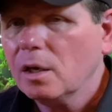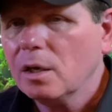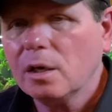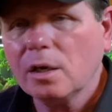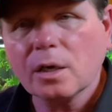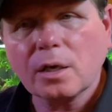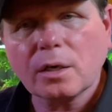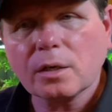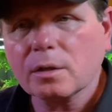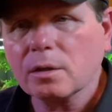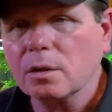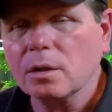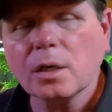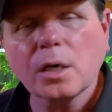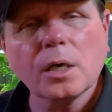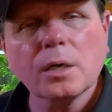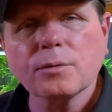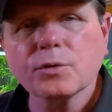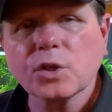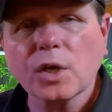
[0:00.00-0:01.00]
It
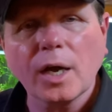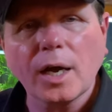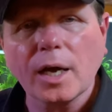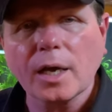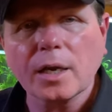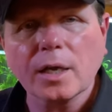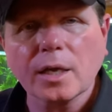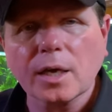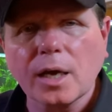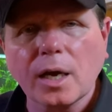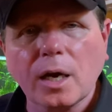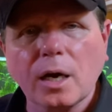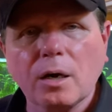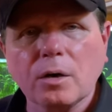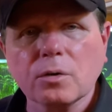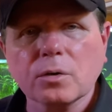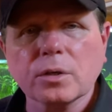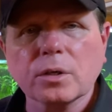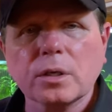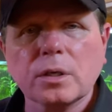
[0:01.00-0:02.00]
loves hiding
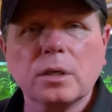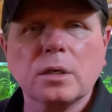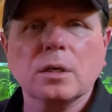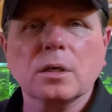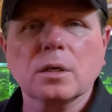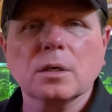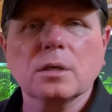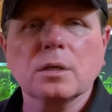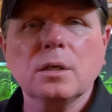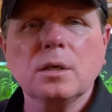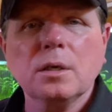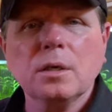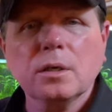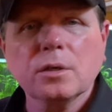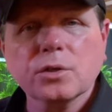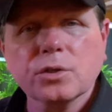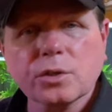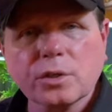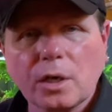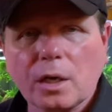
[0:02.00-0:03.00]
out in
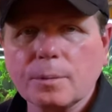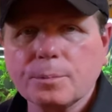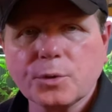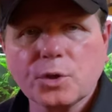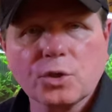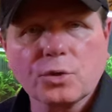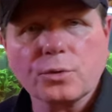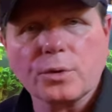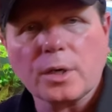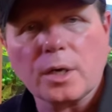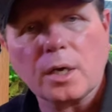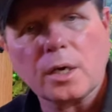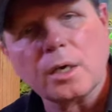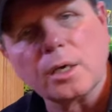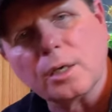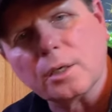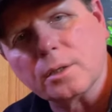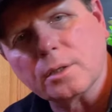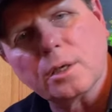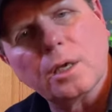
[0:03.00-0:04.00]

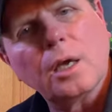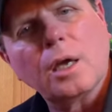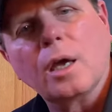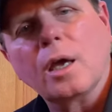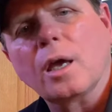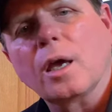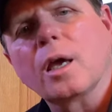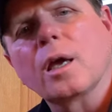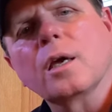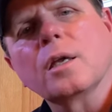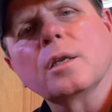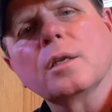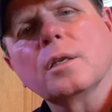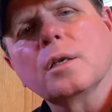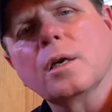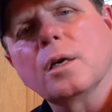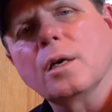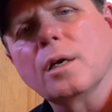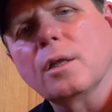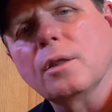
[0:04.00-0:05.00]
substrate, and
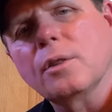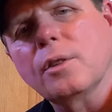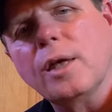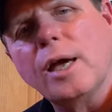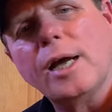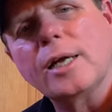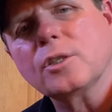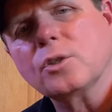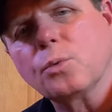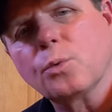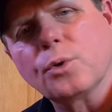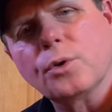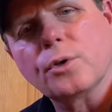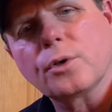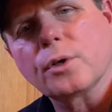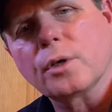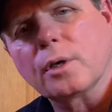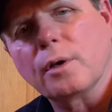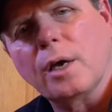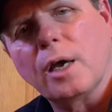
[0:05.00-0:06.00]
that's where you're
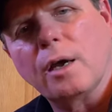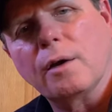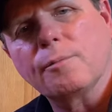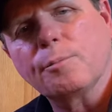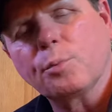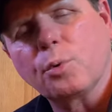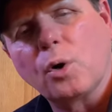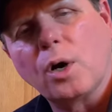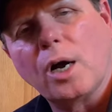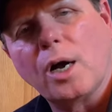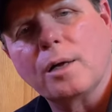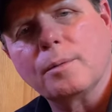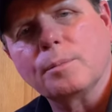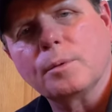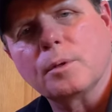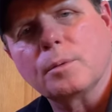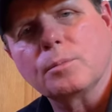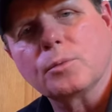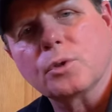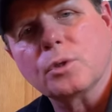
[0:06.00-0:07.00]
going to have
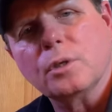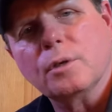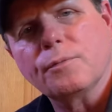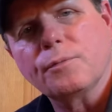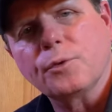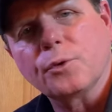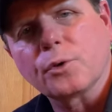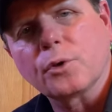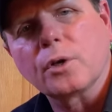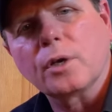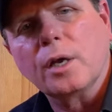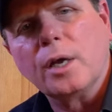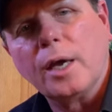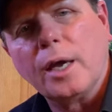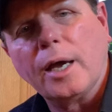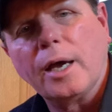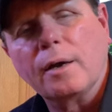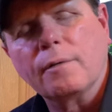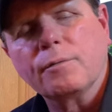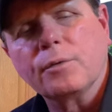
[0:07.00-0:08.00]
problems if you're going to
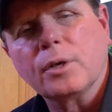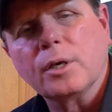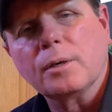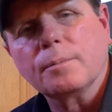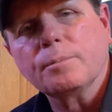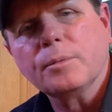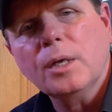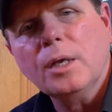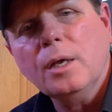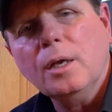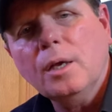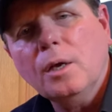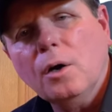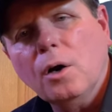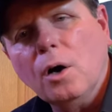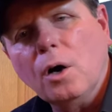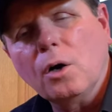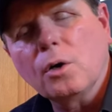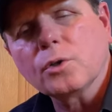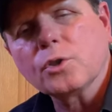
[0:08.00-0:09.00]
have them.
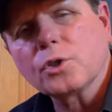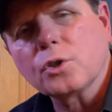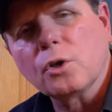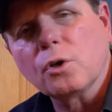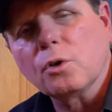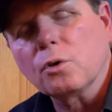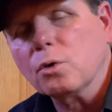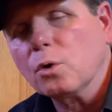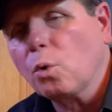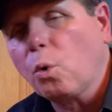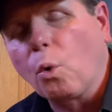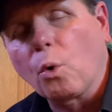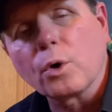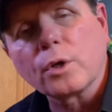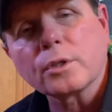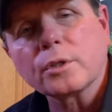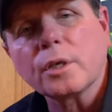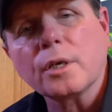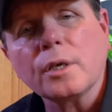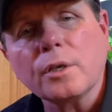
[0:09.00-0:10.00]
Also,
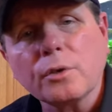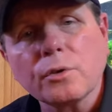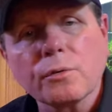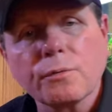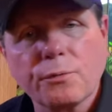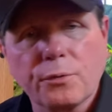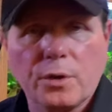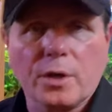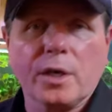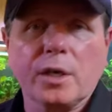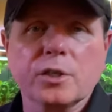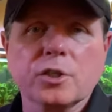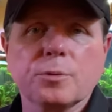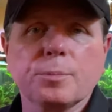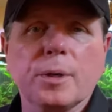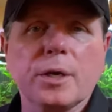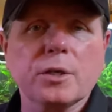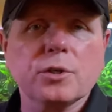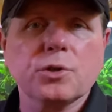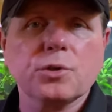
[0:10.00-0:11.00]
quarantine your fish.
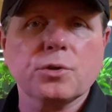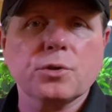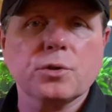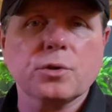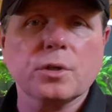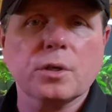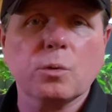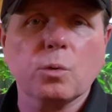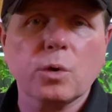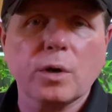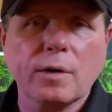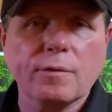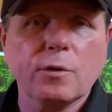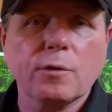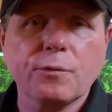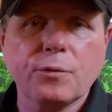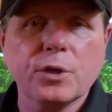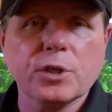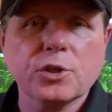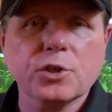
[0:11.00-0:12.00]
Make sure that whatever
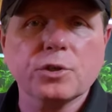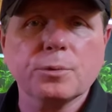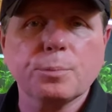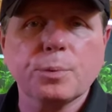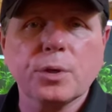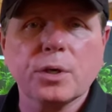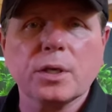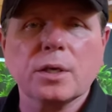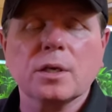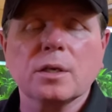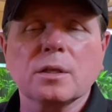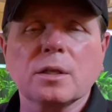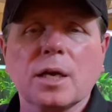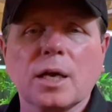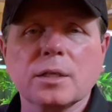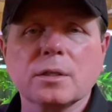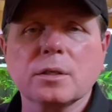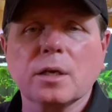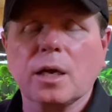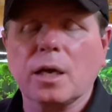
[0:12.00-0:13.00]
fish you're putting in
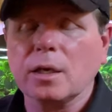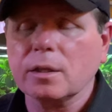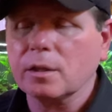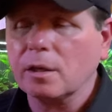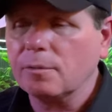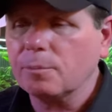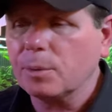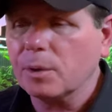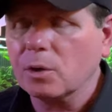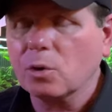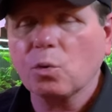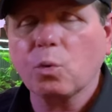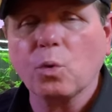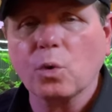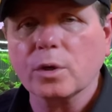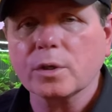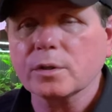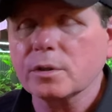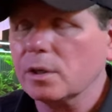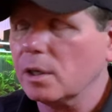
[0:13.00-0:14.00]
that tank, they've been
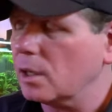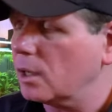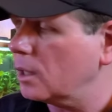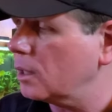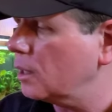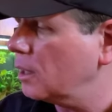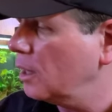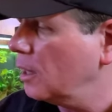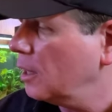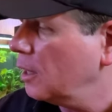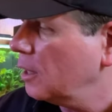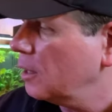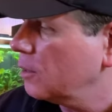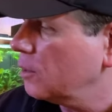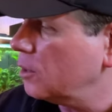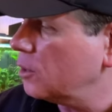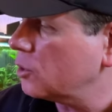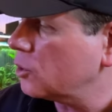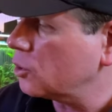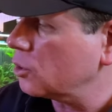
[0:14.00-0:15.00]
quarantined.
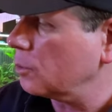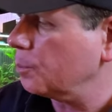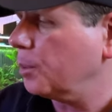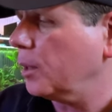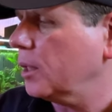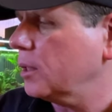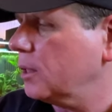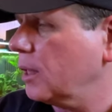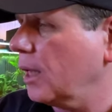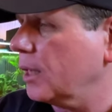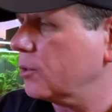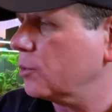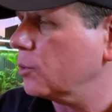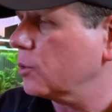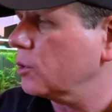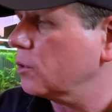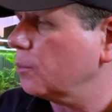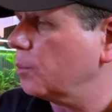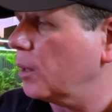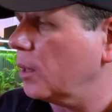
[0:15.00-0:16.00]
These Serpe
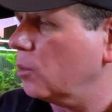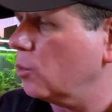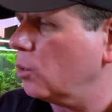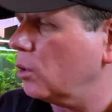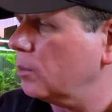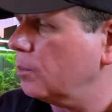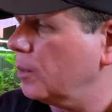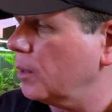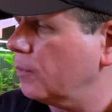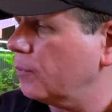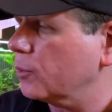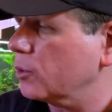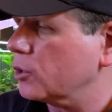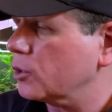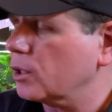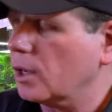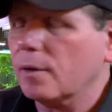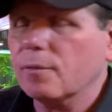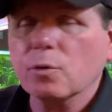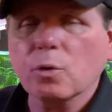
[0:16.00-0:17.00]
tetras have been with me for
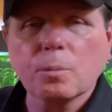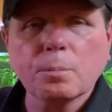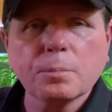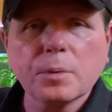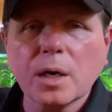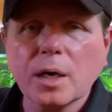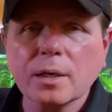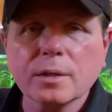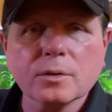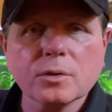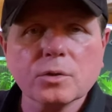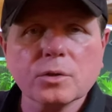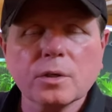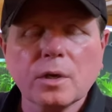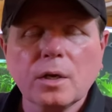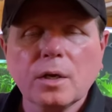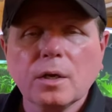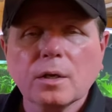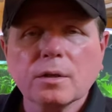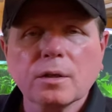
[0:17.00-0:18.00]
several months.
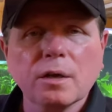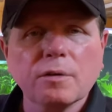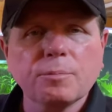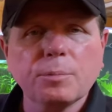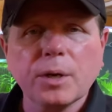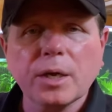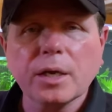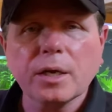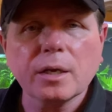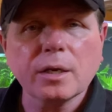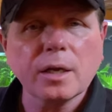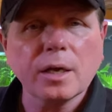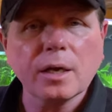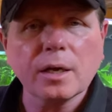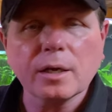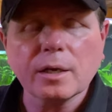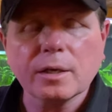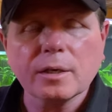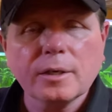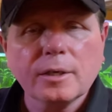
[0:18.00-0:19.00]
They've been
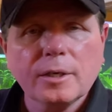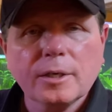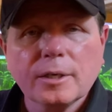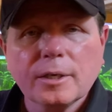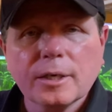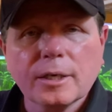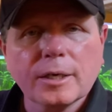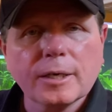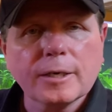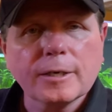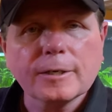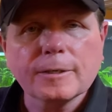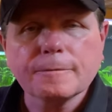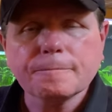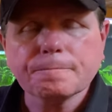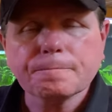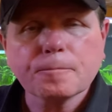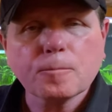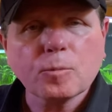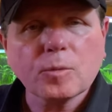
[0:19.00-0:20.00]
in
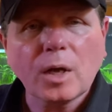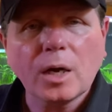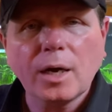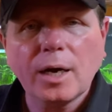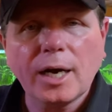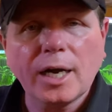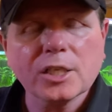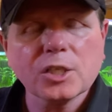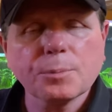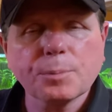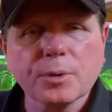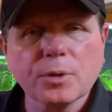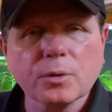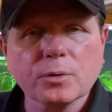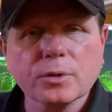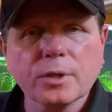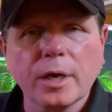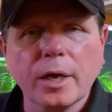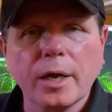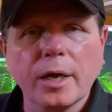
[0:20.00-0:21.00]
a hospital
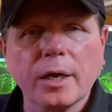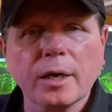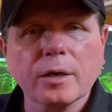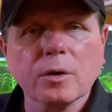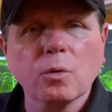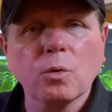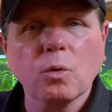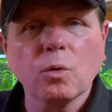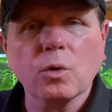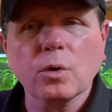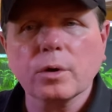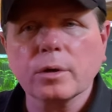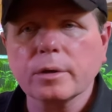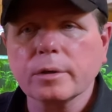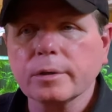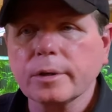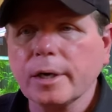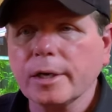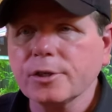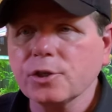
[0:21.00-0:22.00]
tank,
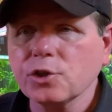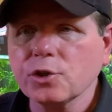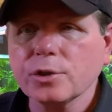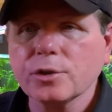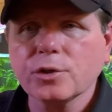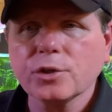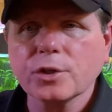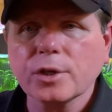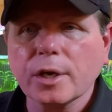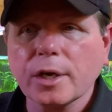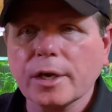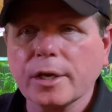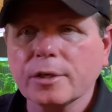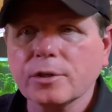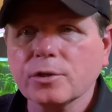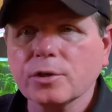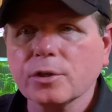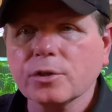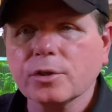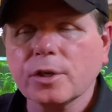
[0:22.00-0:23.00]
or I should say
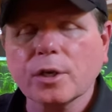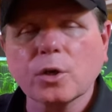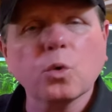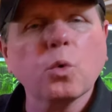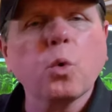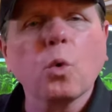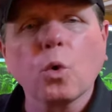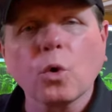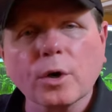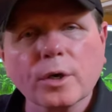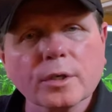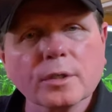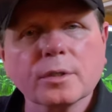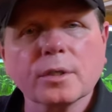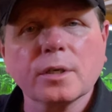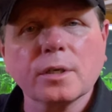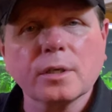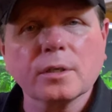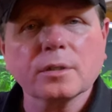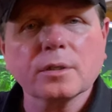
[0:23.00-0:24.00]
just a
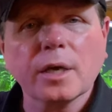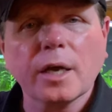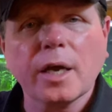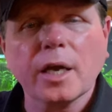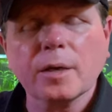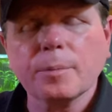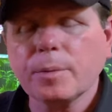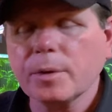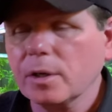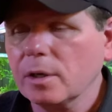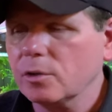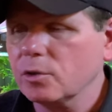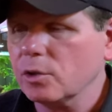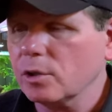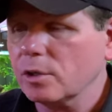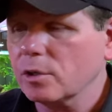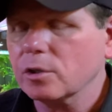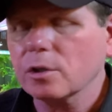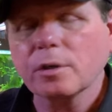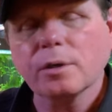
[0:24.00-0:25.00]
quarantine tank, because
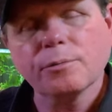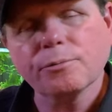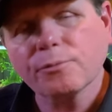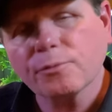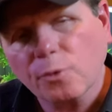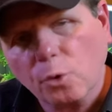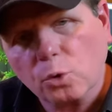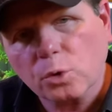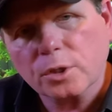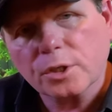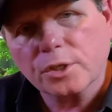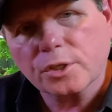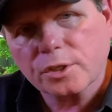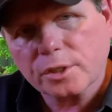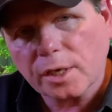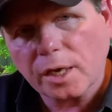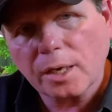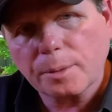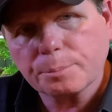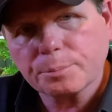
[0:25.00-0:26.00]
it is a fully
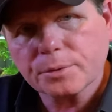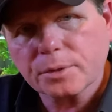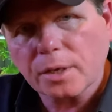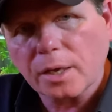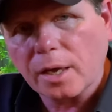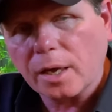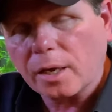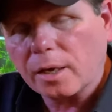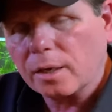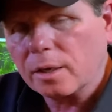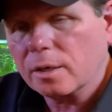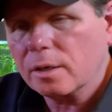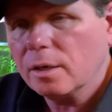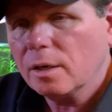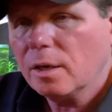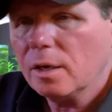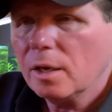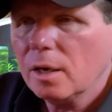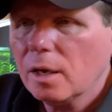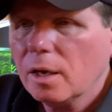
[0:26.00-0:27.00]
scape tank,
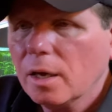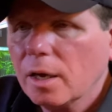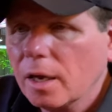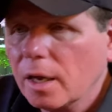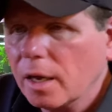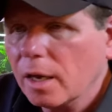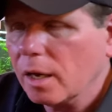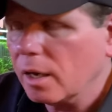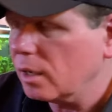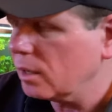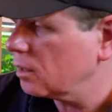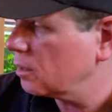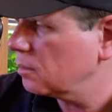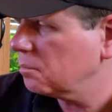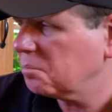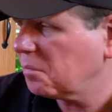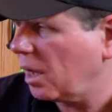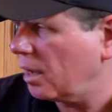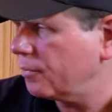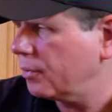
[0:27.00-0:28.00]

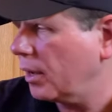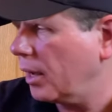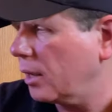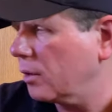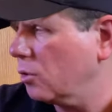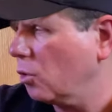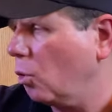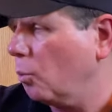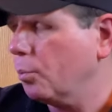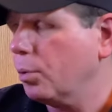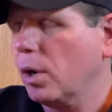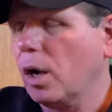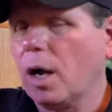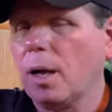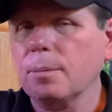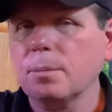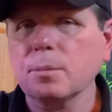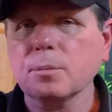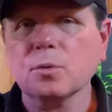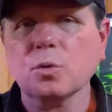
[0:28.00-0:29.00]
and I've had no
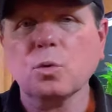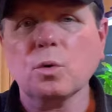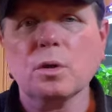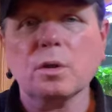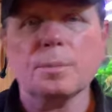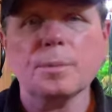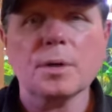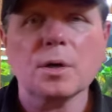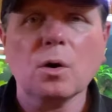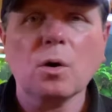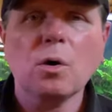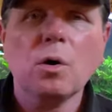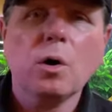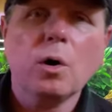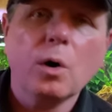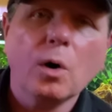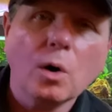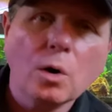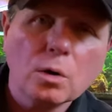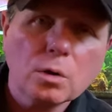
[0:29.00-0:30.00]
problems with them at
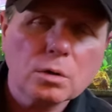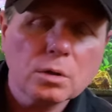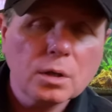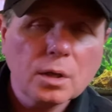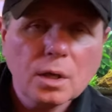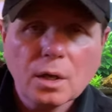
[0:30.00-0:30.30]
all.